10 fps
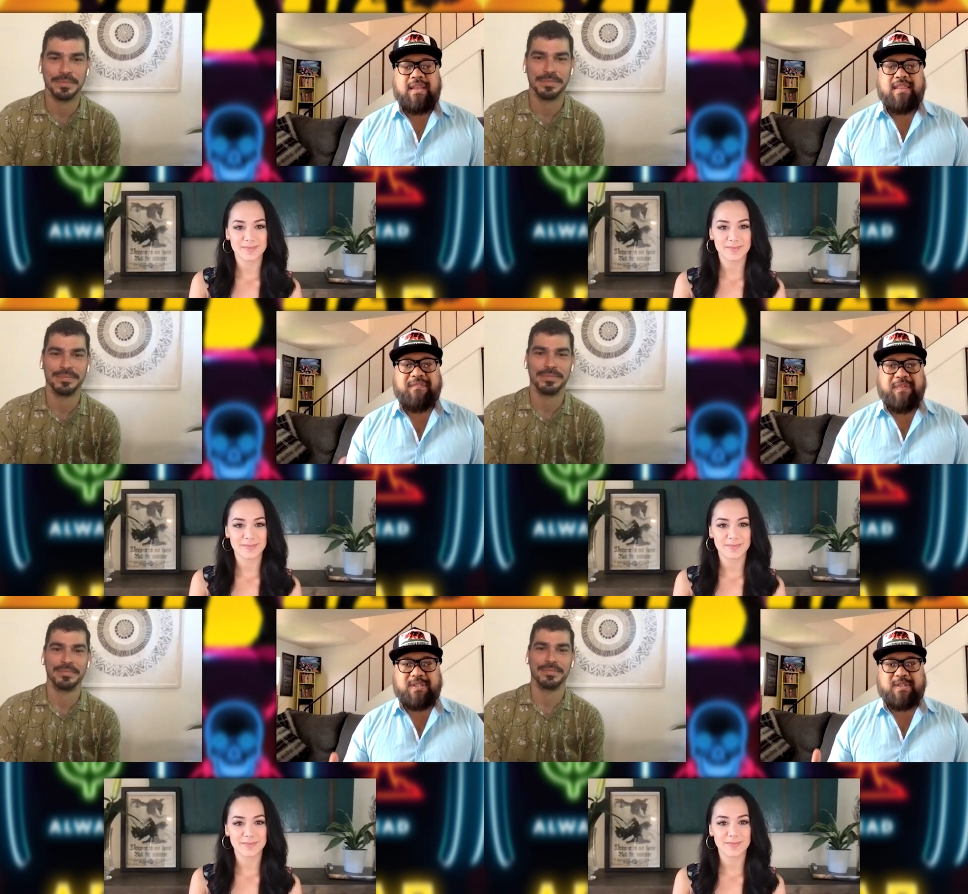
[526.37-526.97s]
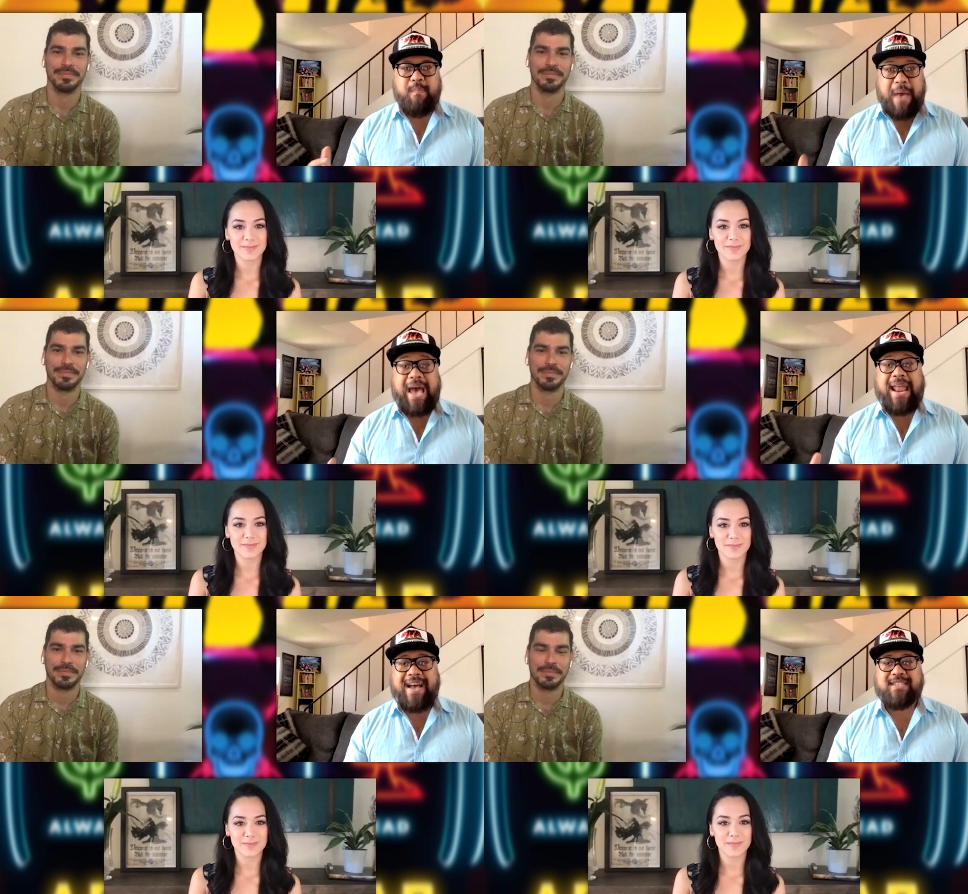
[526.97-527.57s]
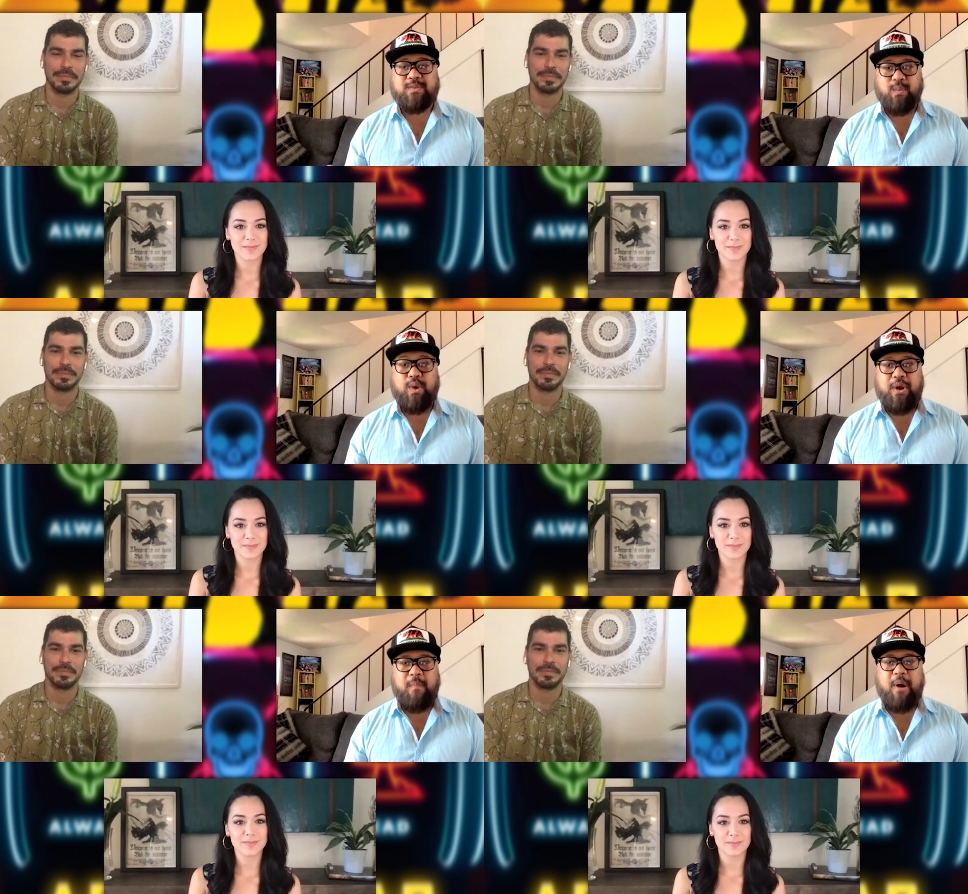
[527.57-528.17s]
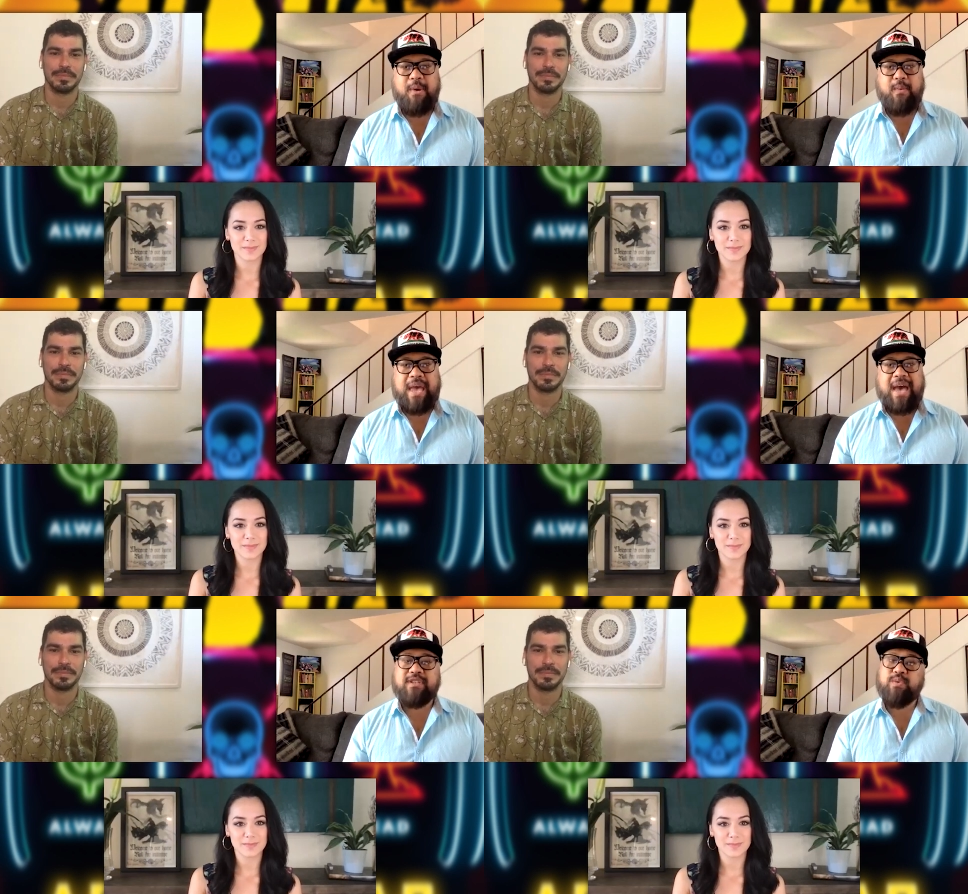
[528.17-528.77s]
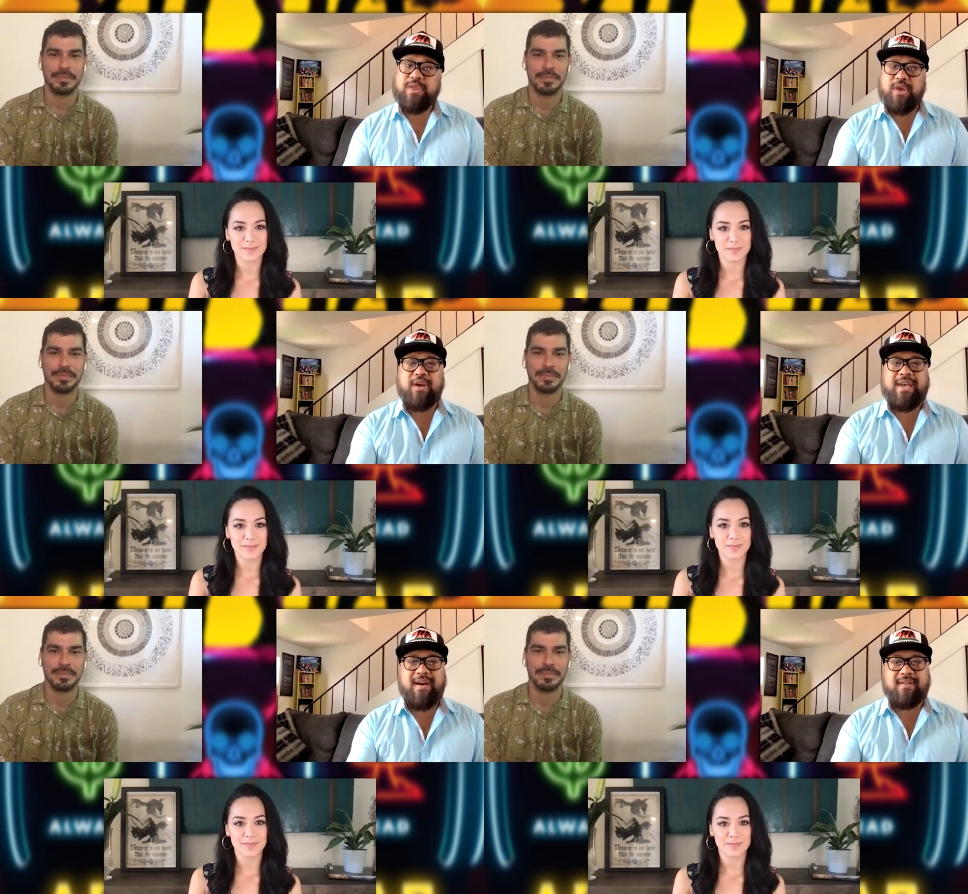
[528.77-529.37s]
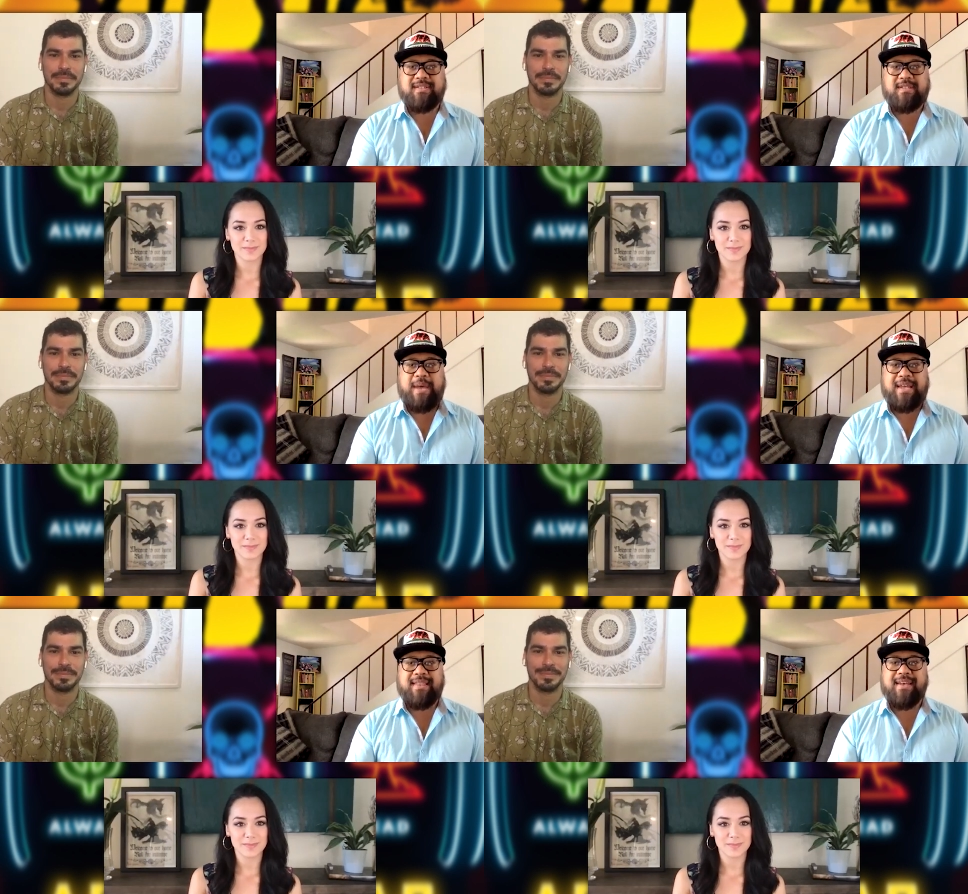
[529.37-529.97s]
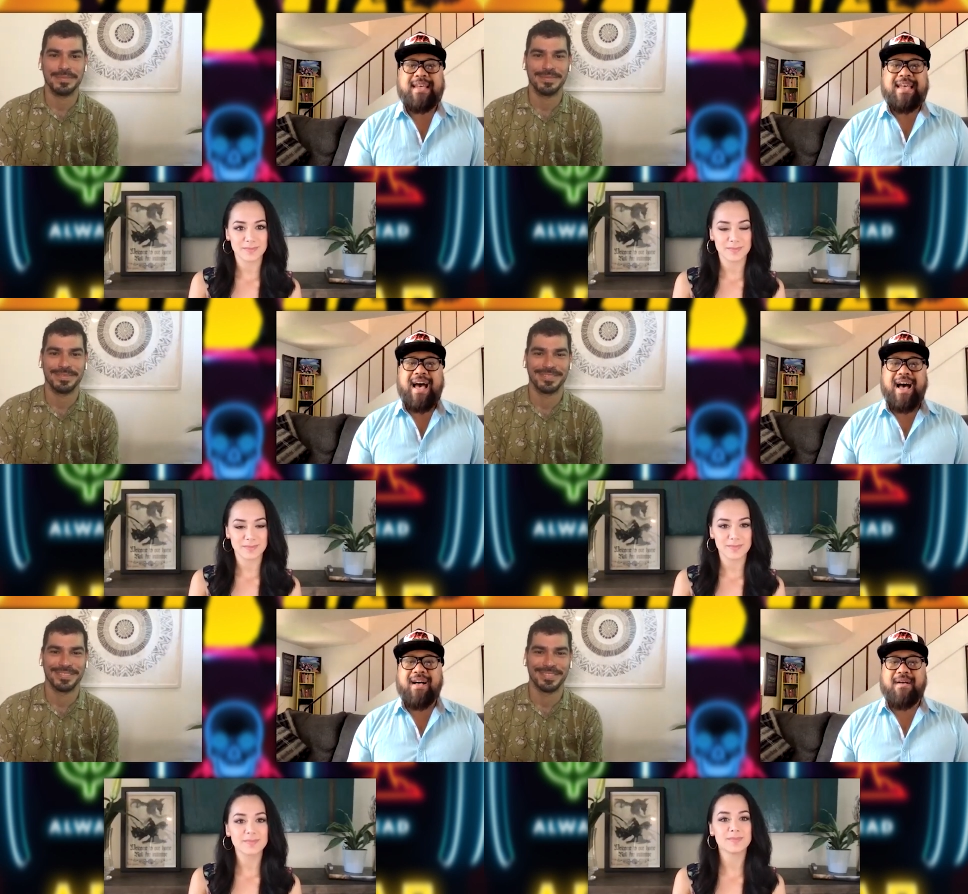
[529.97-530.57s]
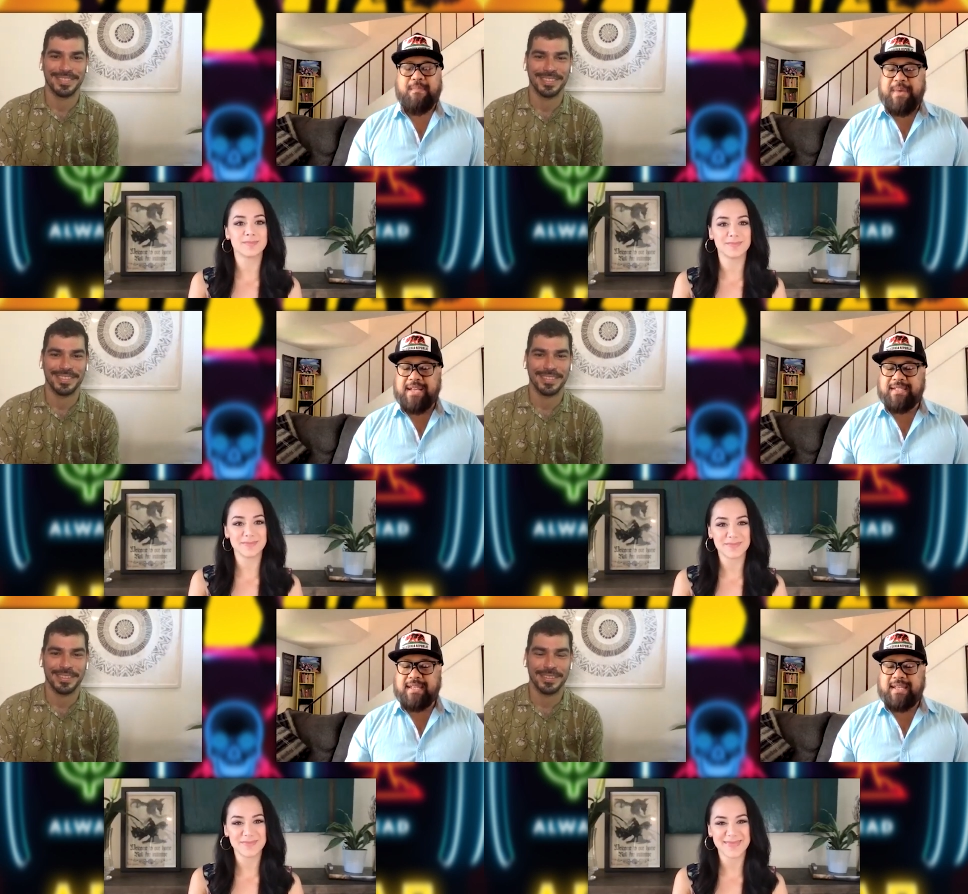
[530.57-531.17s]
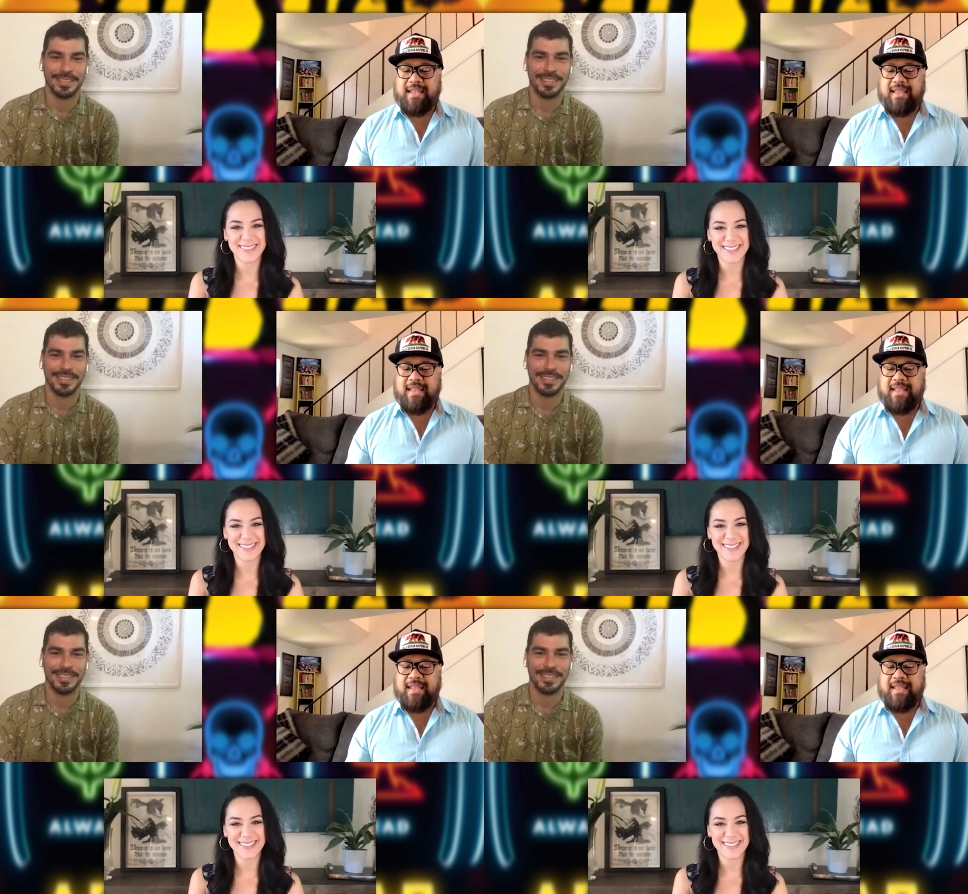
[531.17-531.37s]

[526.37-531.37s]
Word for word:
Speaker 1: the first badass real moment we have is with your character, Samantha, uh, because